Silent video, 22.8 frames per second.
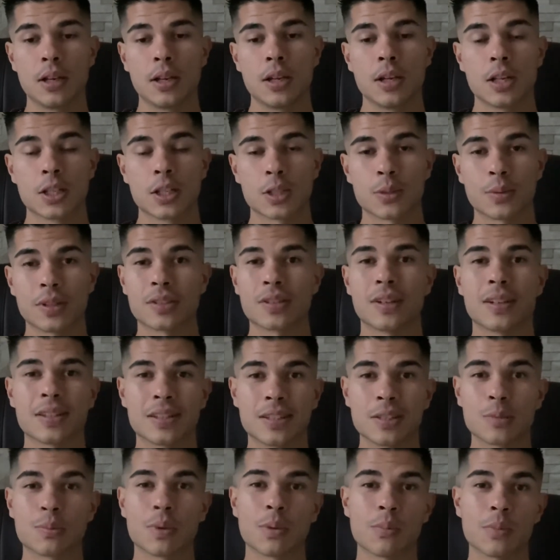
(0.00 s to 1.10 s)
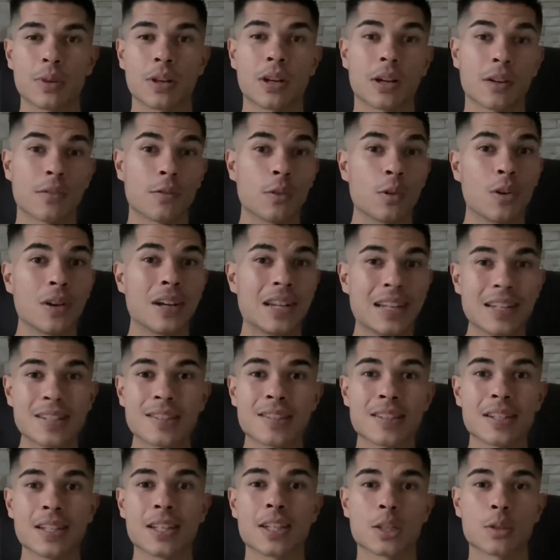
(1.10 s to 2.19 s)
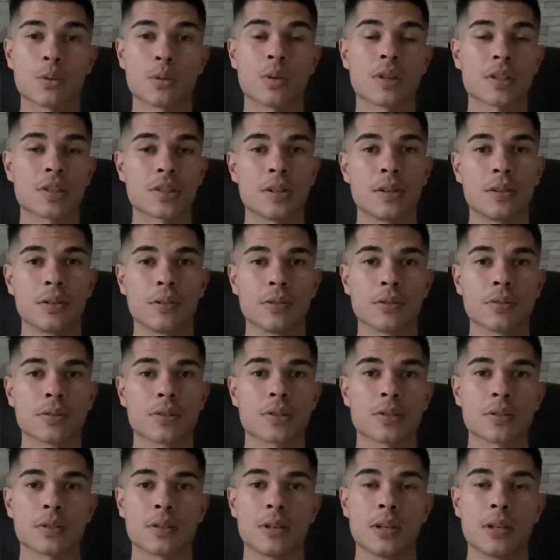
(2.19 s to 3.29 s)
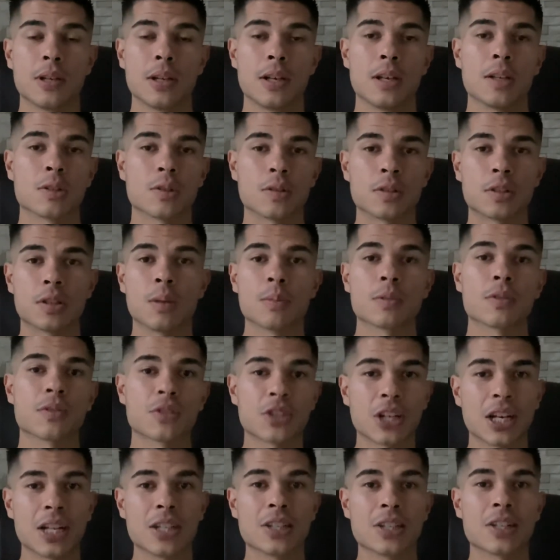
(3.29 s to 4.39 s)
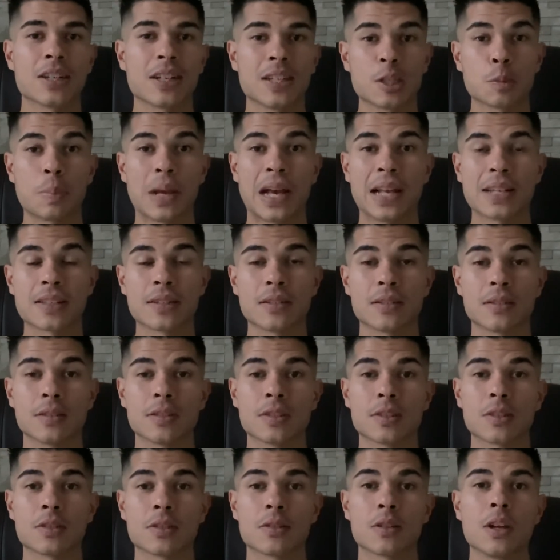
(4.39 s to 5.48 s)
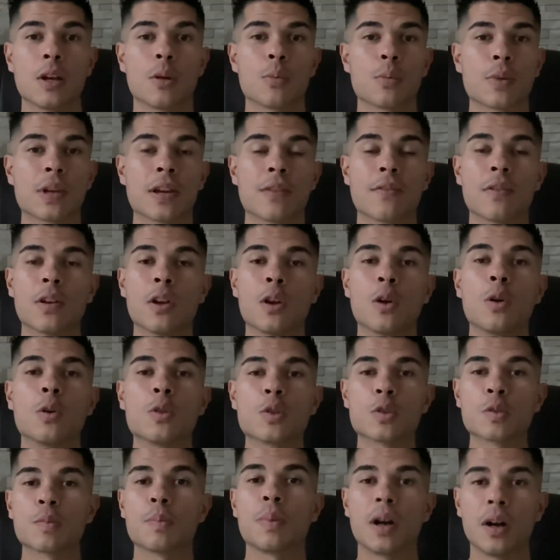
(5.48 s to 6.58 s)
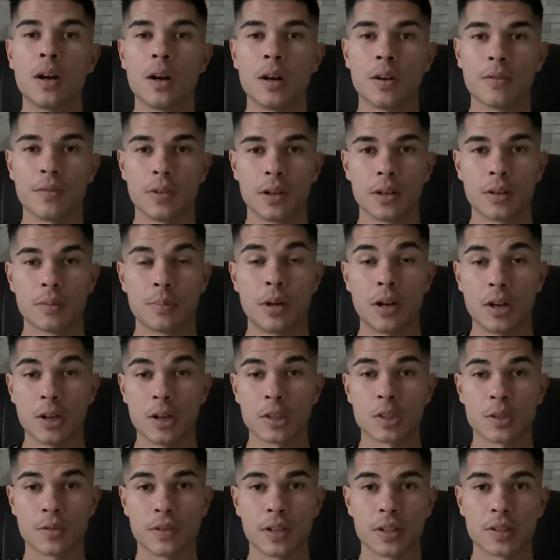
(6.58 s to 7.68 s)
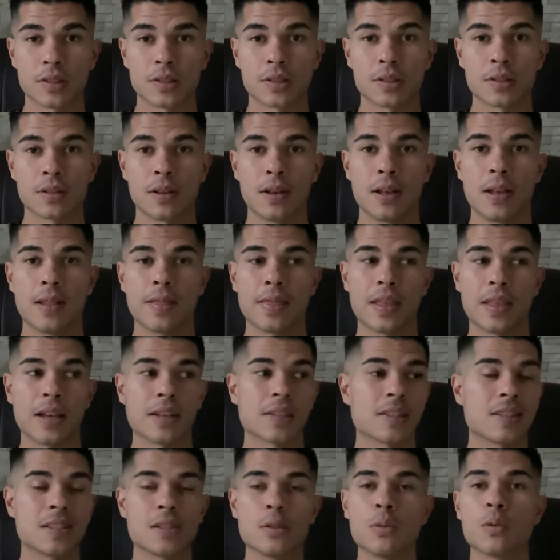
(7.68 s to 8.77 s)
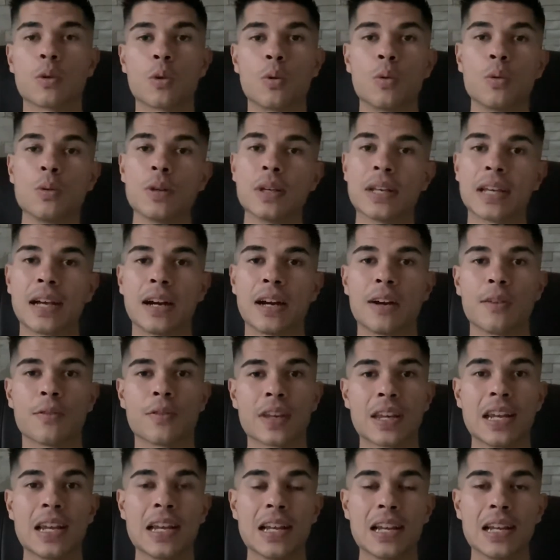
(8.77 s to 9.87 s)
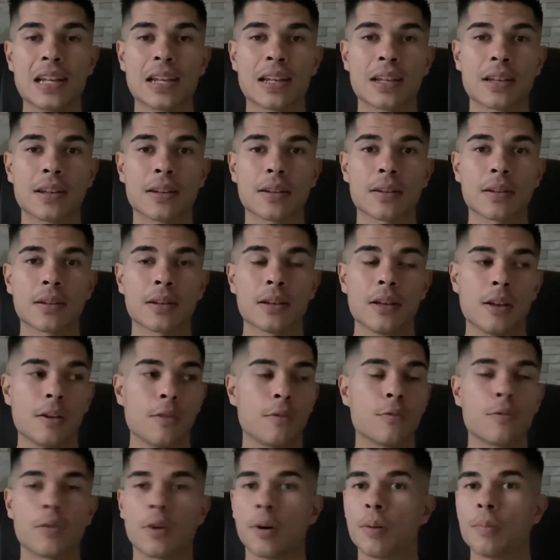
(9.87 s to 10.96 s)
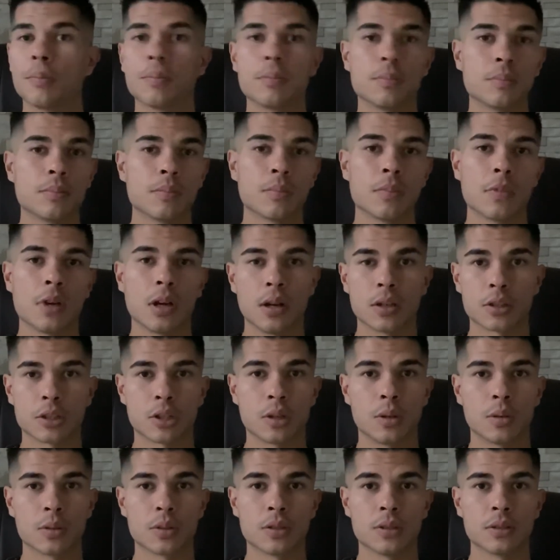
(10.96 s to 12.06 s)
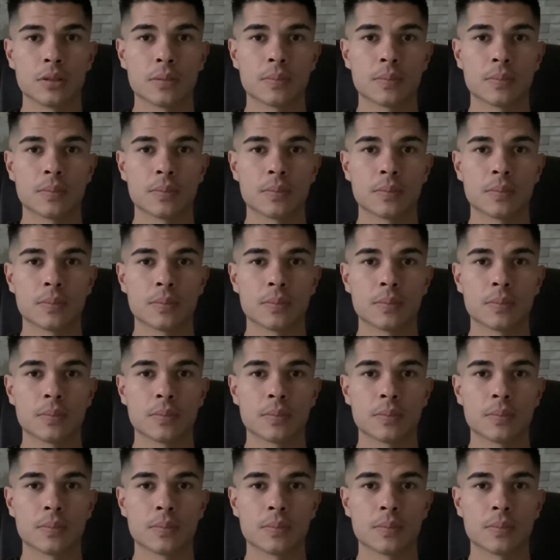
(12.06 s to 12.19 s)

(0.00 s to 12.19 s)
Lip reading: So anxiety is when we're kind of not listening to ourselves. So in terms of changing these patterns, we have loads of parts of us that's still calling out for healing from our childhood.